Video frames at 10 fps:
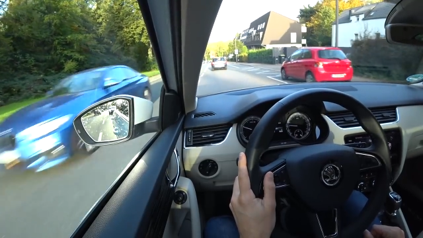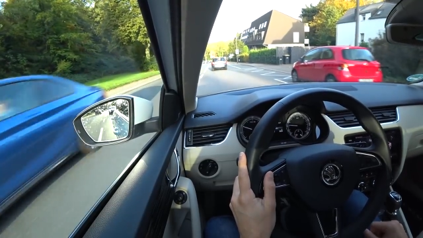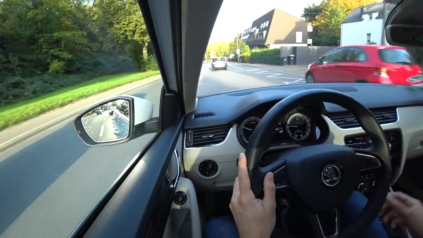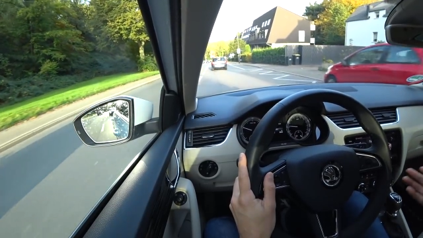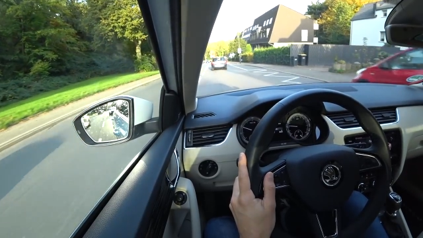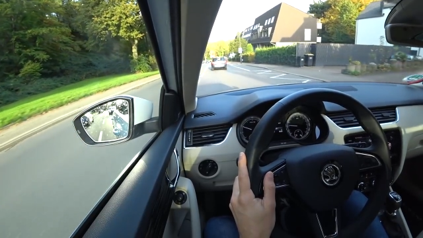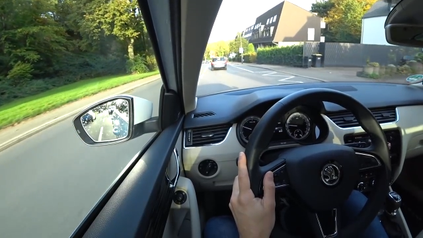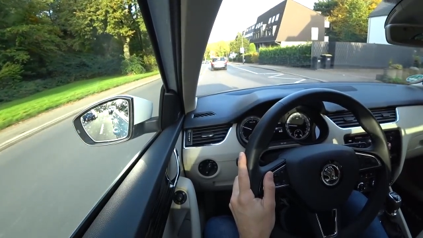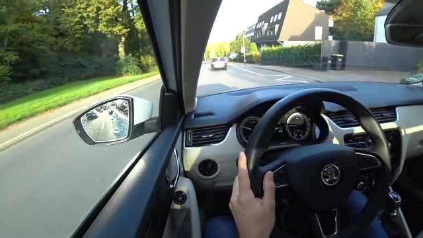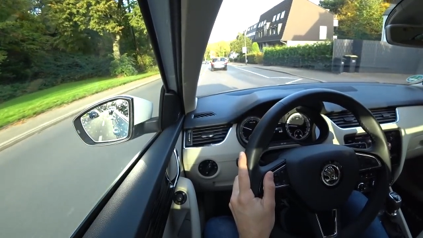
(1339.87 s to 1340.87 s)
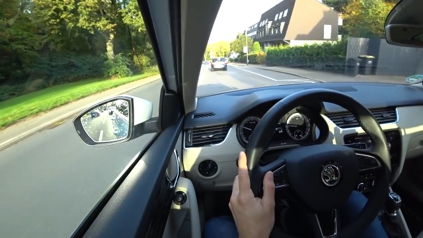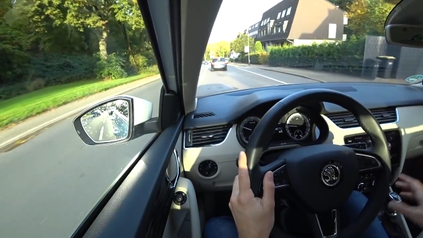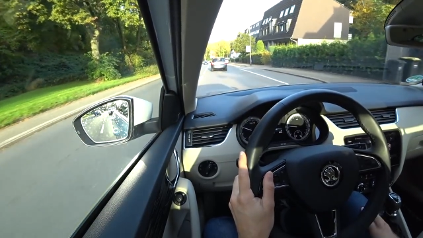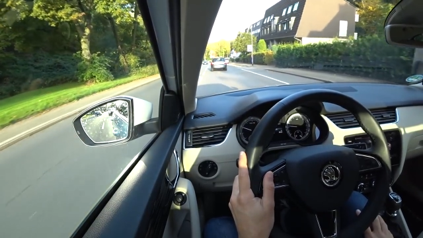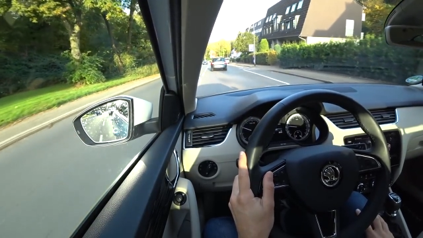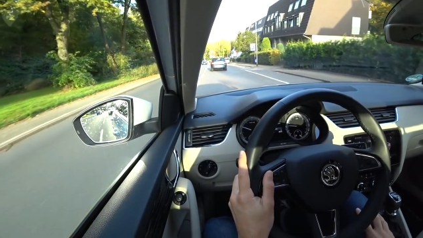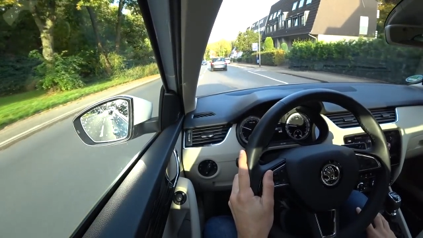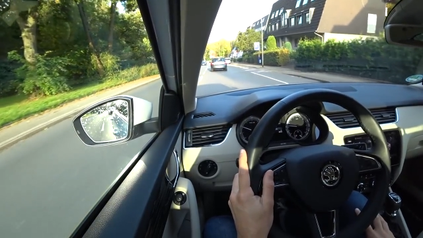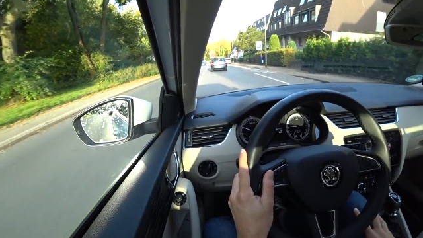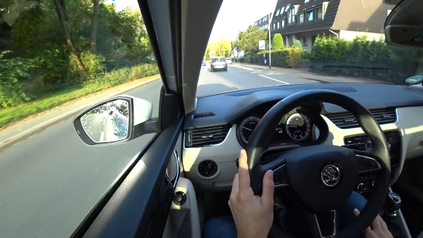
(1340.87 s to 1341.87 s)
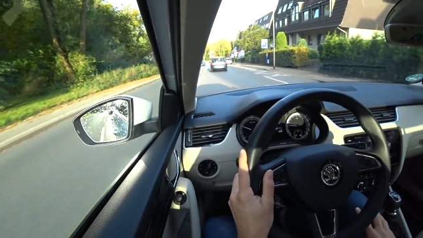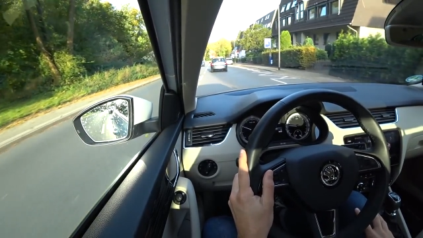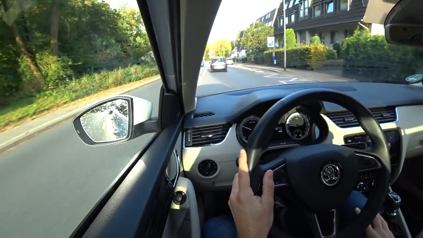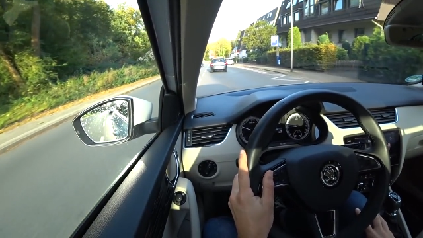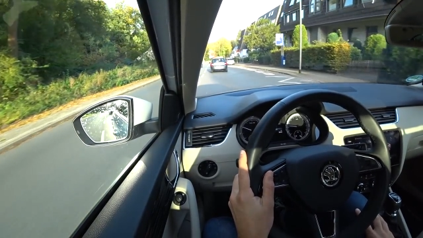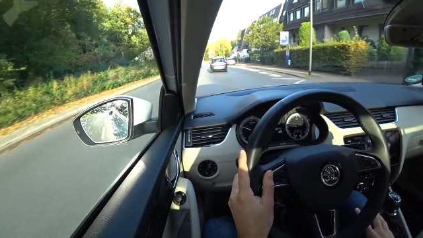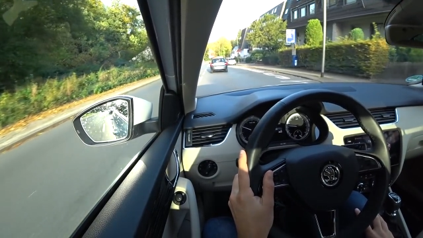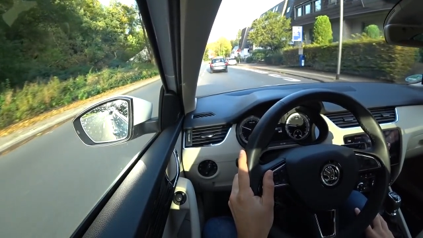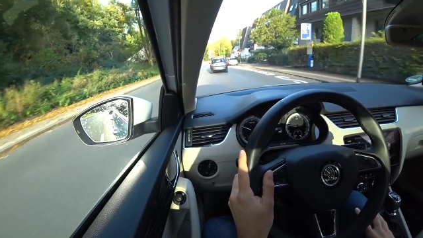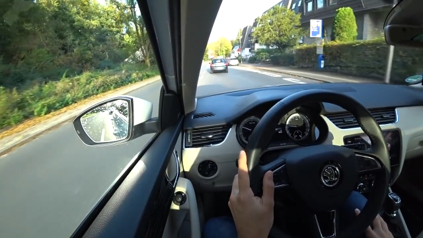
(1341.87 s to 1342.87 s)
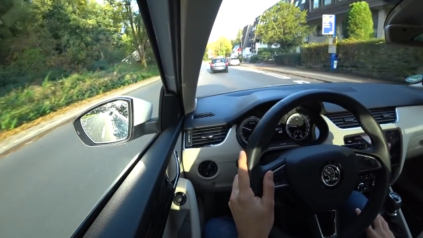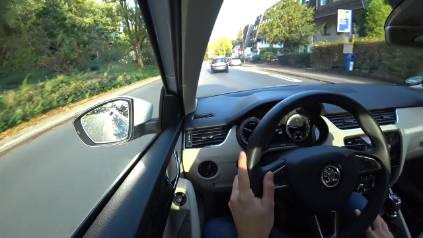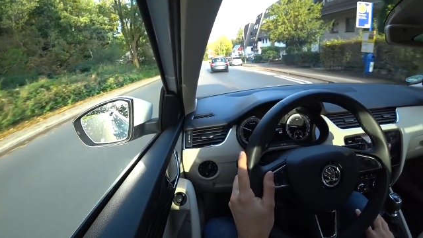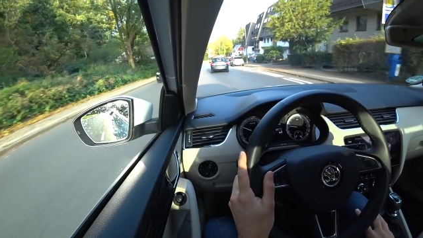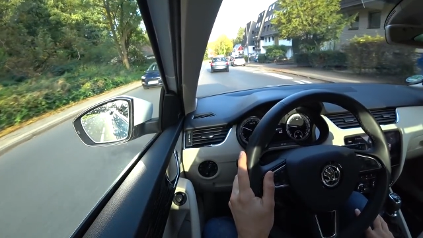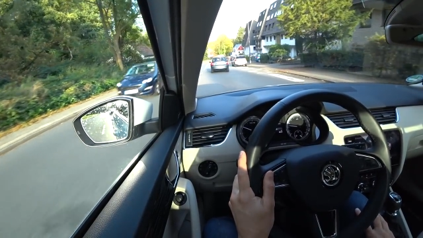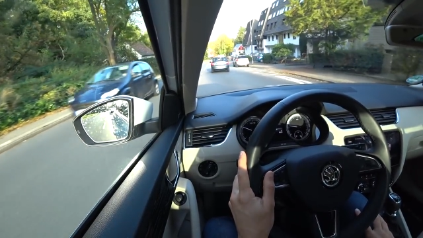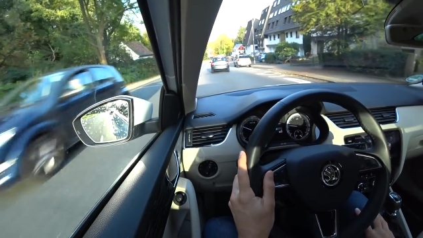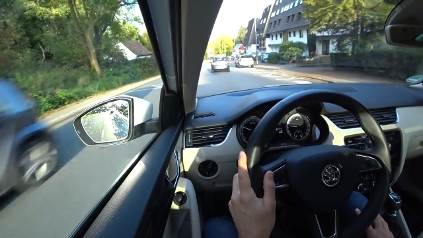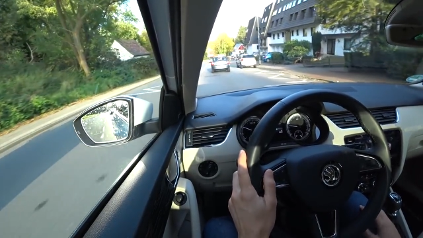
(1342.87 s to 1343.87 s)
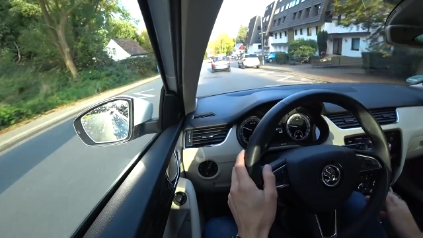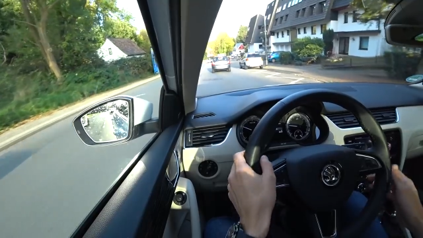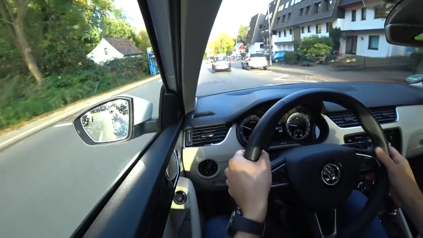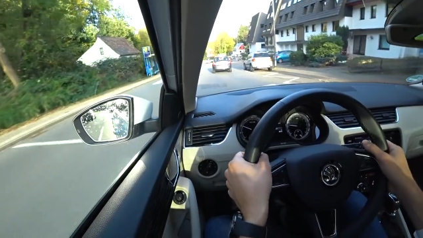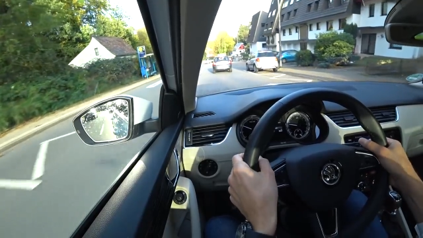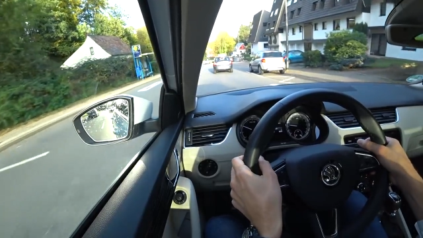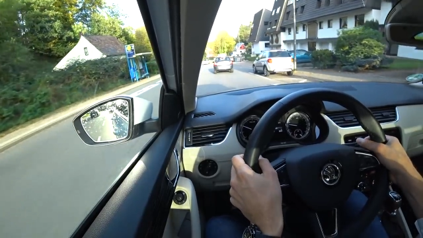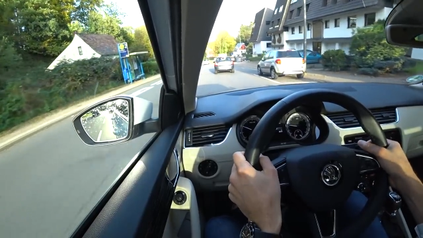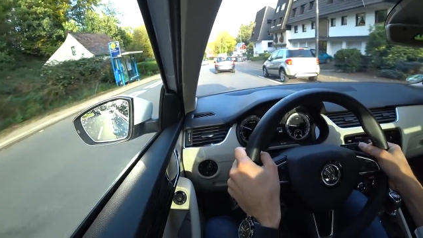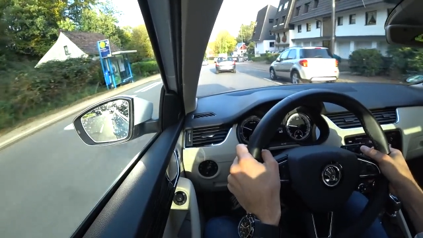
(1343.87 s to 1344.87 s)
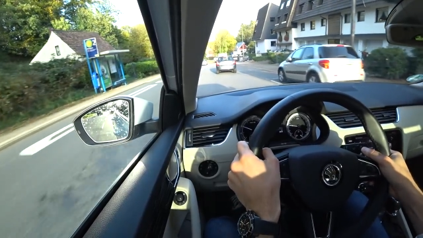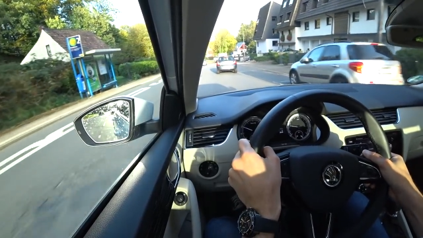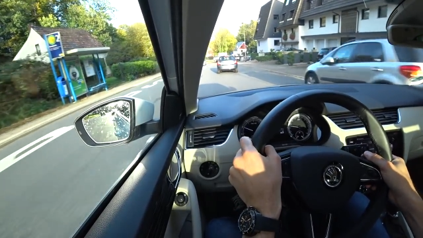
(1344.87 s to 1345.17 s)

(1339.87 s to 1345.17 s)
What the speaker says: (no speaker visible)